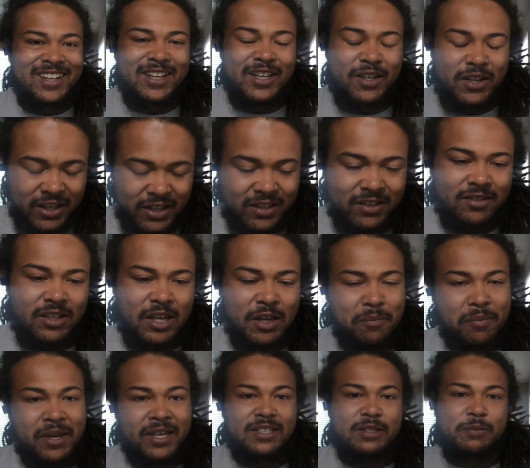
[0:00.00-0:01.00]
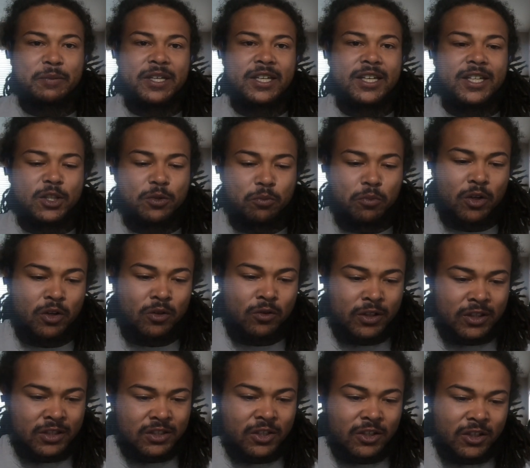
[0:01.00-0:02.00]
And make some hits, bro,
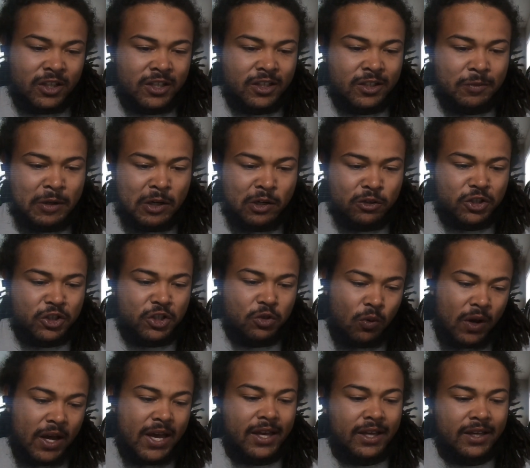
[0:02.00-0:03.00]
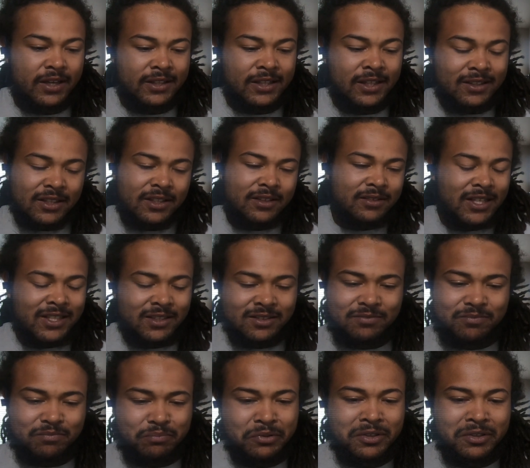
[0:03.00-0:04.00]
and turn it into my own swag. And that's